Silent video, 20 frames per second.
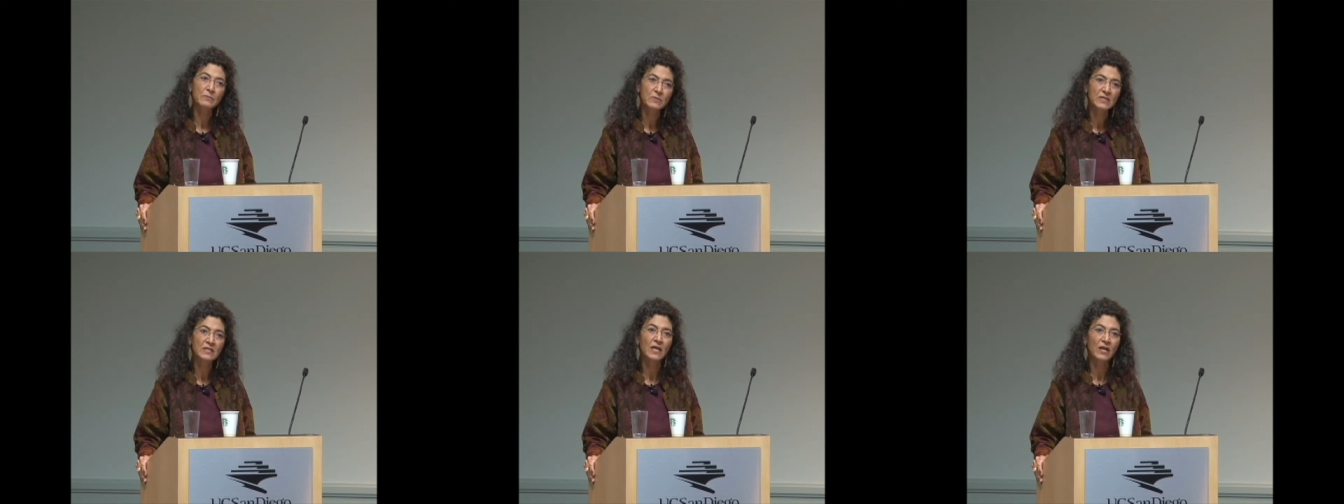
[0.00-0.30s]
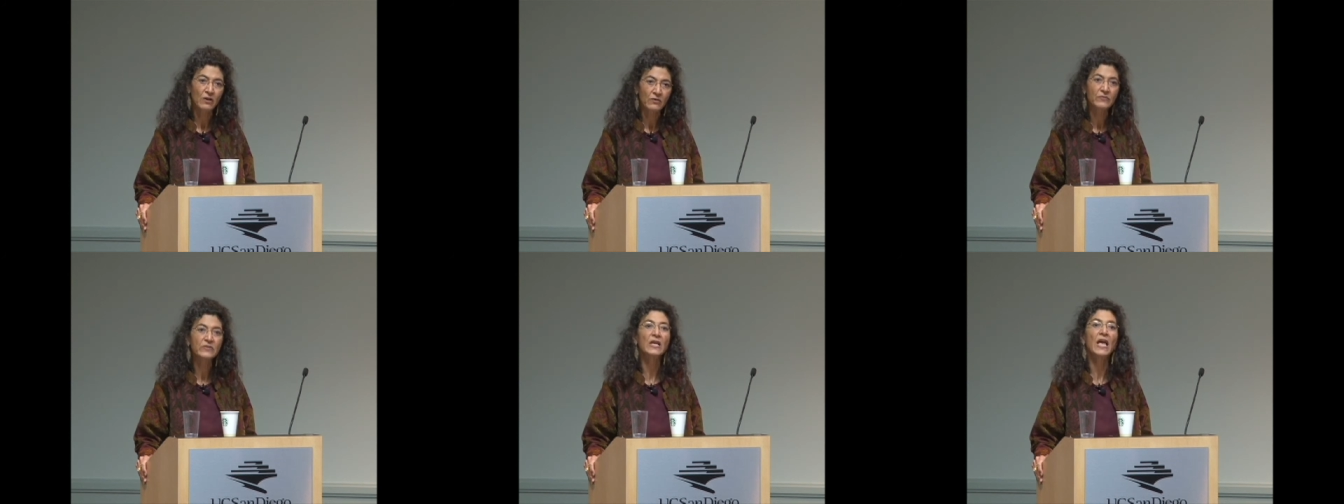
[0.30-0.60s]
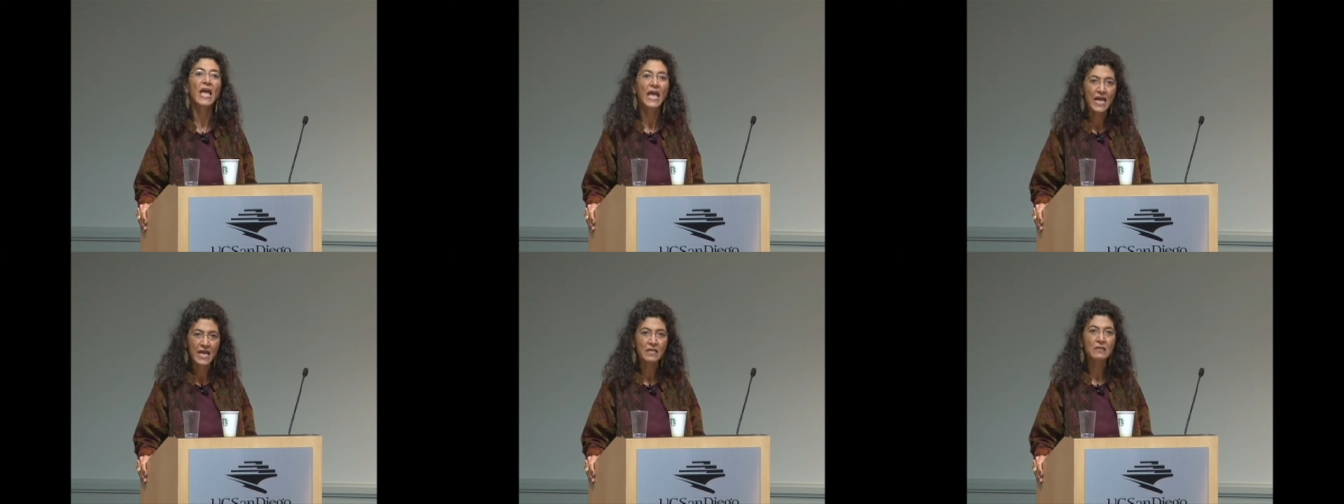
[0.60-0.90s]
themselves
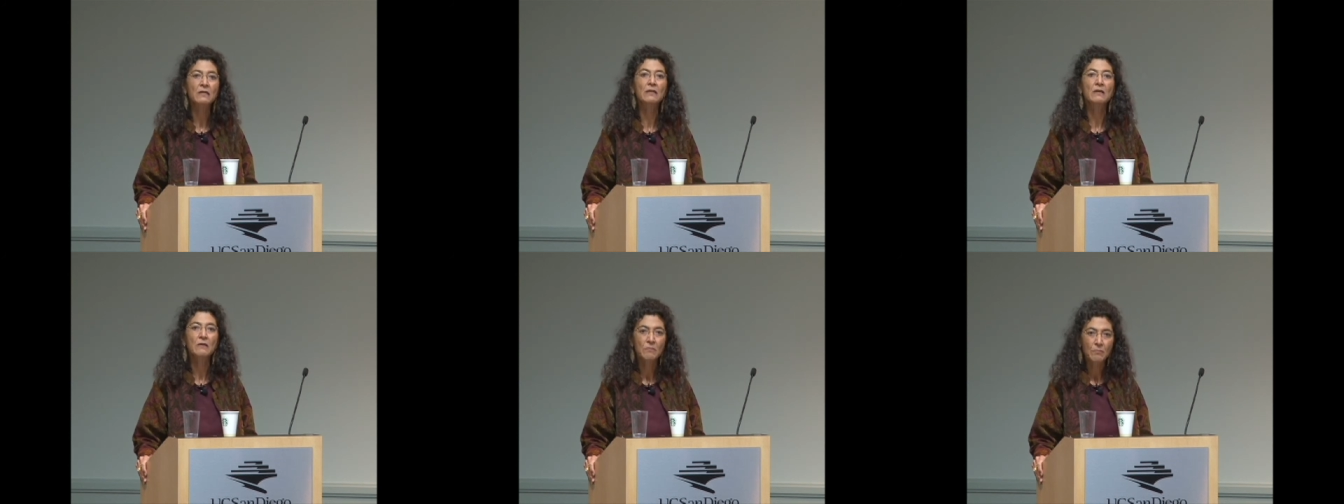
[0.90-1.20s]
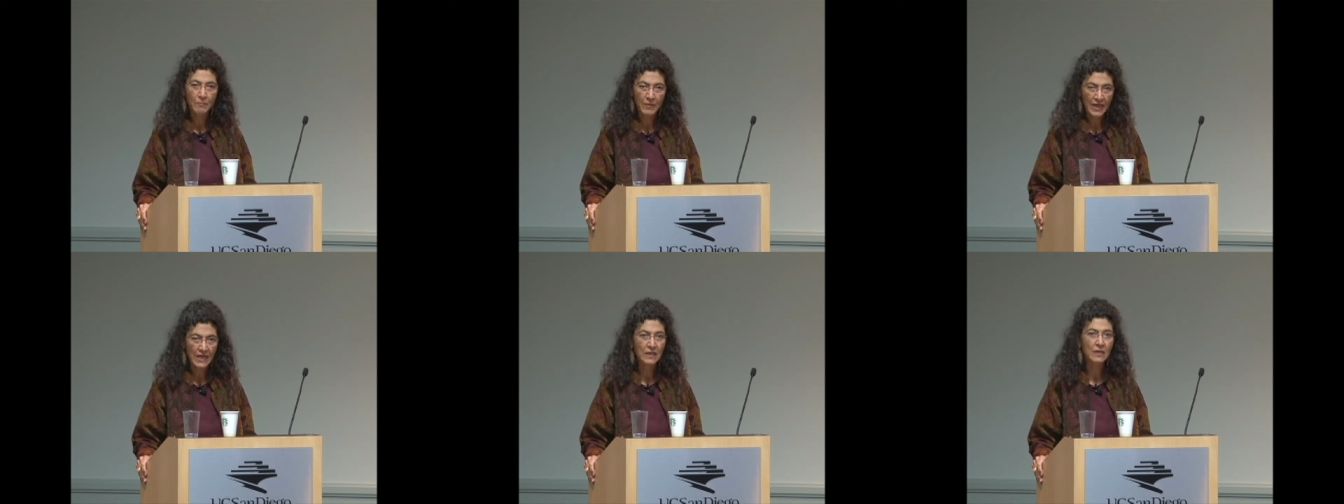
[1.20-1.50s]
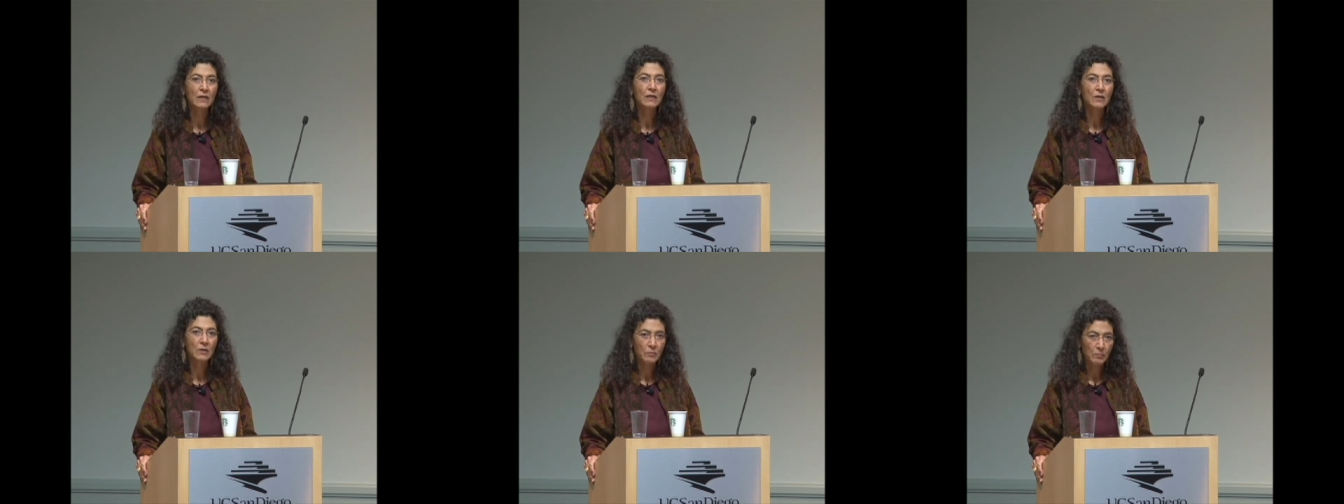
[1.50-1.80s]
and
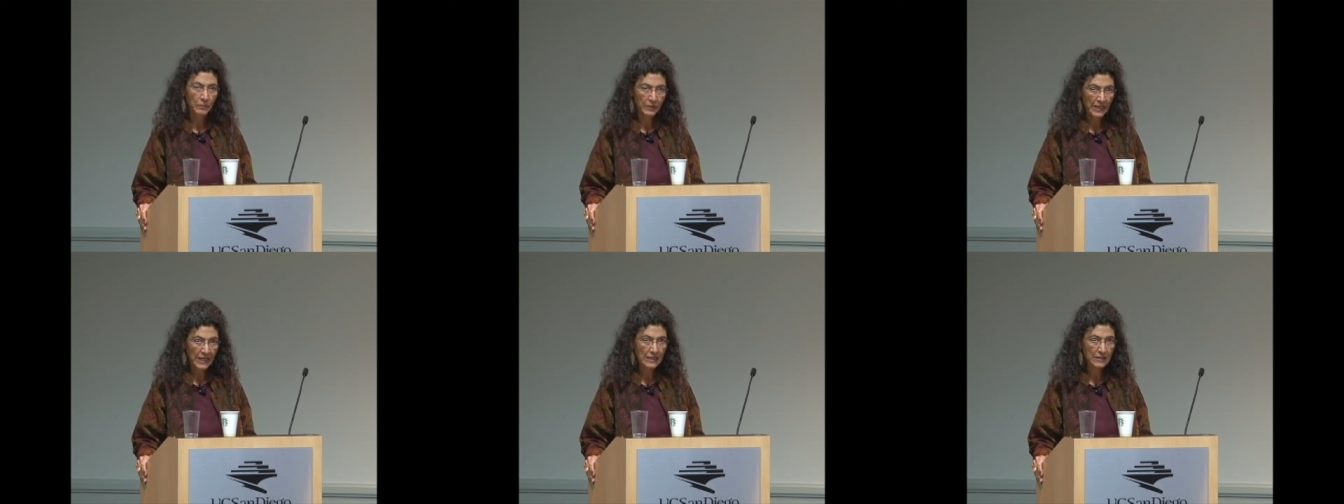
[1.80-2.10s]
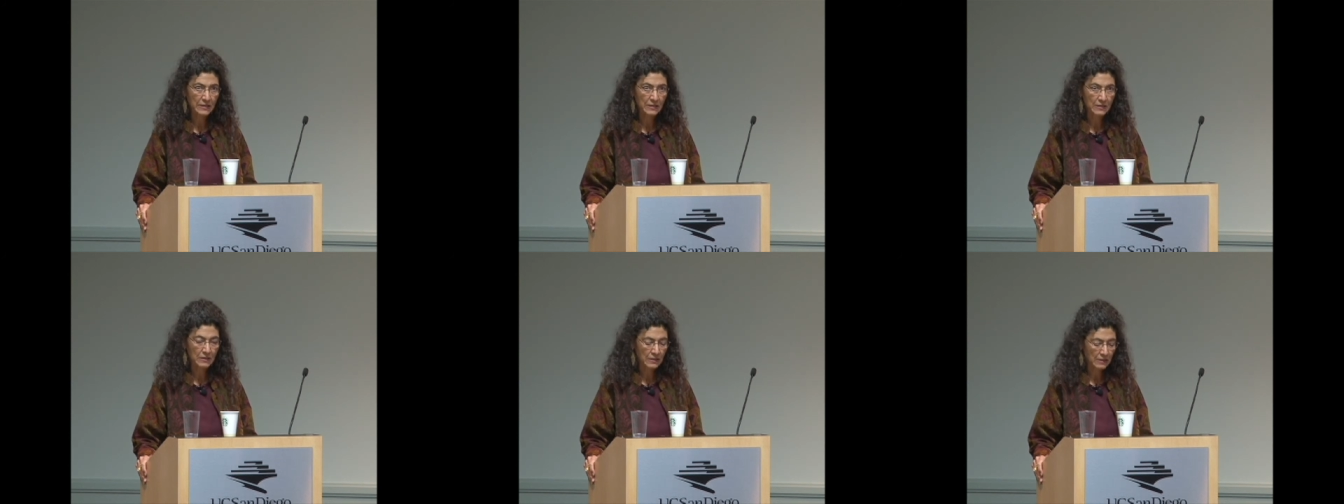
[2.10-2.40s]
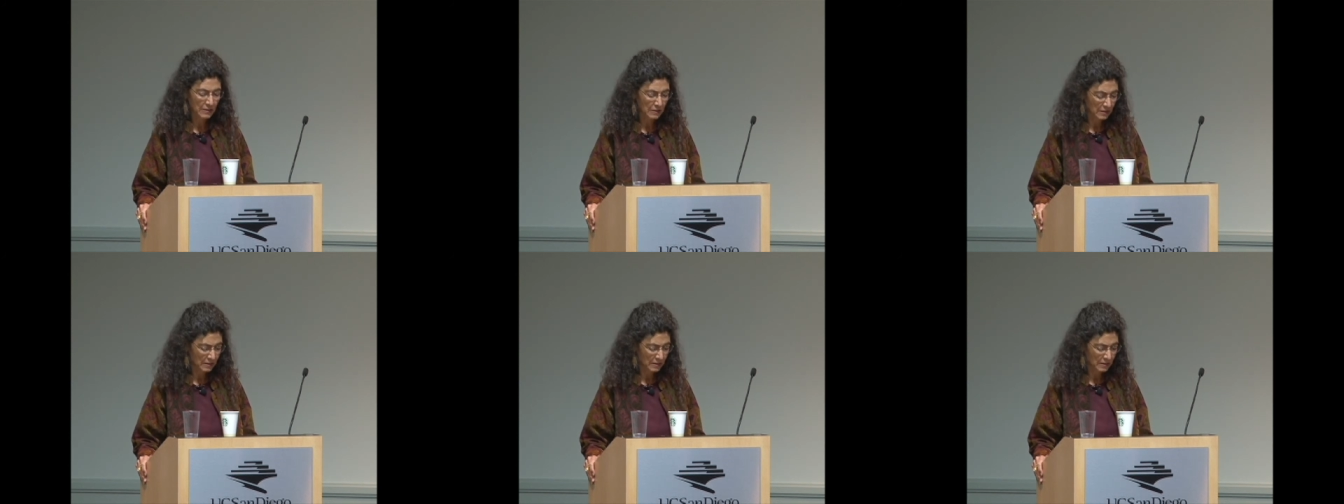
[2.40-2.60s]
been placed.